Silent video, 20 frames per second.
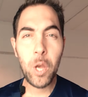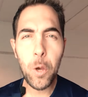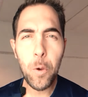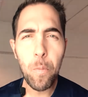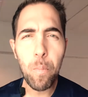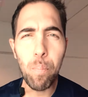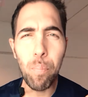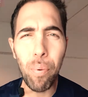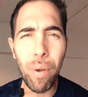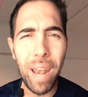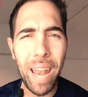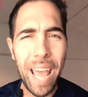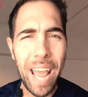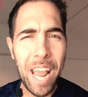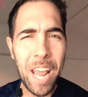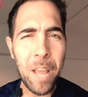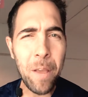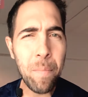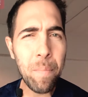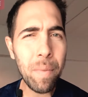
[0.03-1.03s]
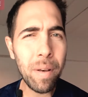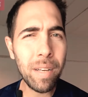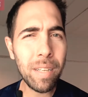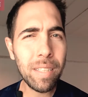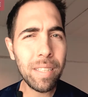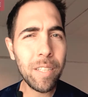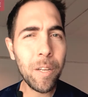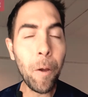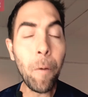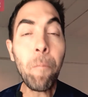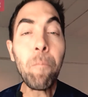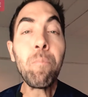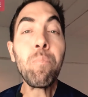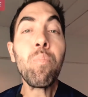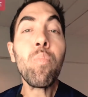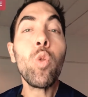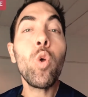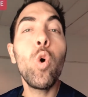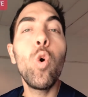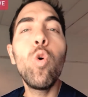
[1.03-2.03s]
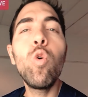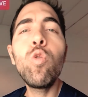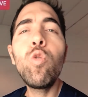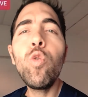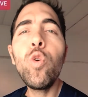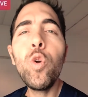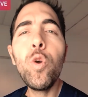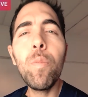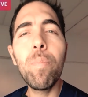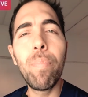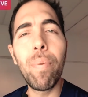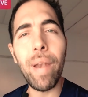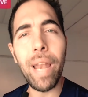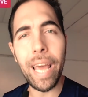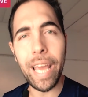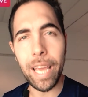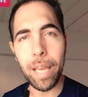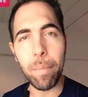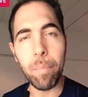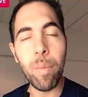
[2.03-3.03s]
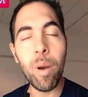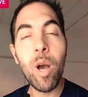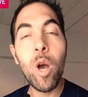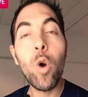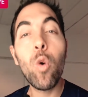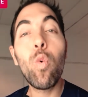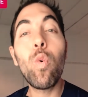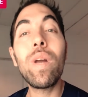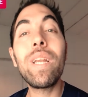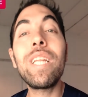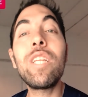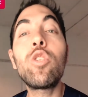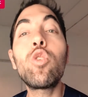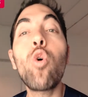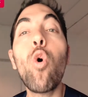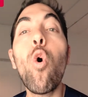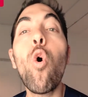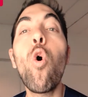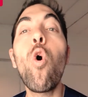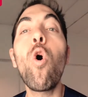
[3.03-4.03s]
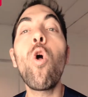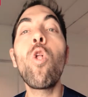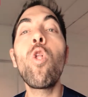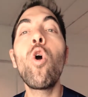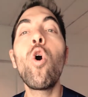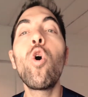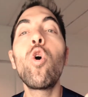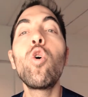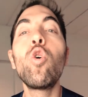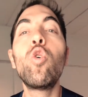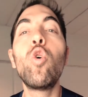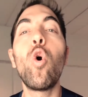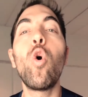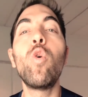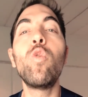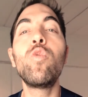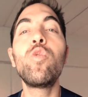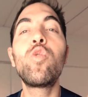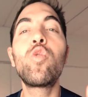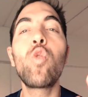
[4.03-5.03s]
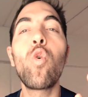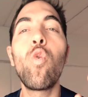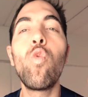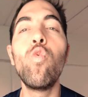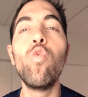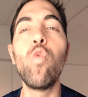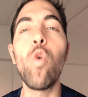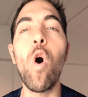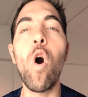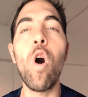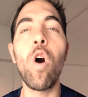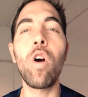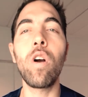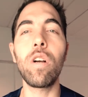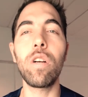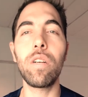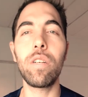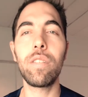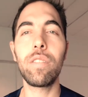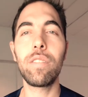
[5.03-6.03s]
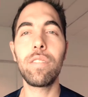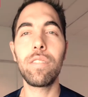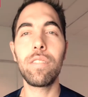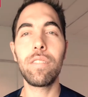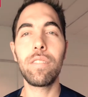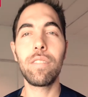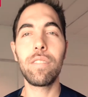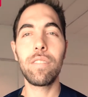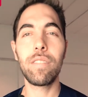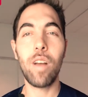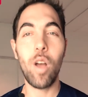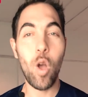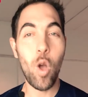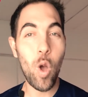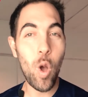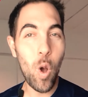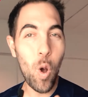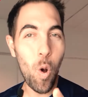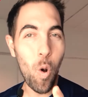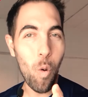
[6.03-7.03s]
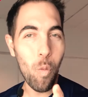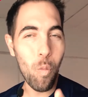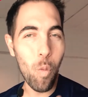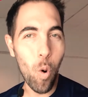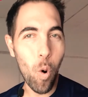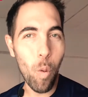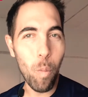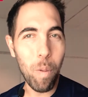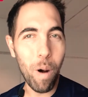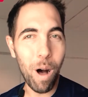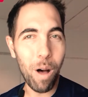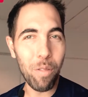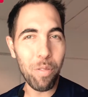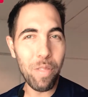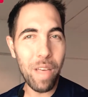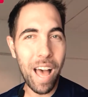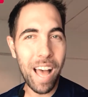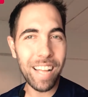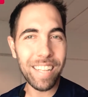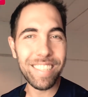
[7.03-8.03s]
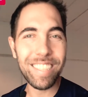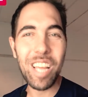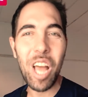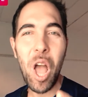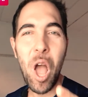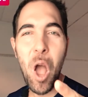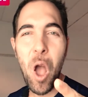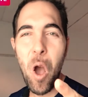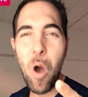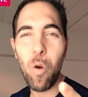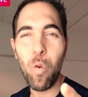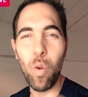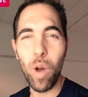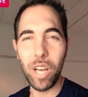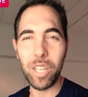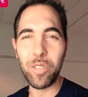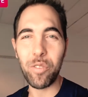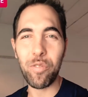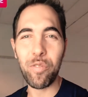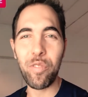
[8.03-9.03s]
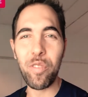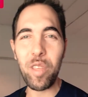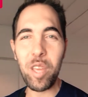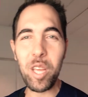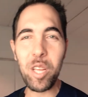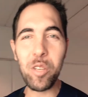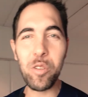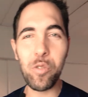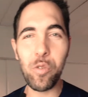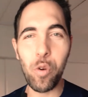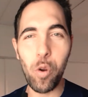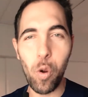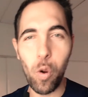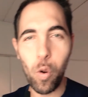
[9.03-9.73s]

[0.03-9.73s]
Blame? Who do you blame when it all goes wrong? More about that right after the intro.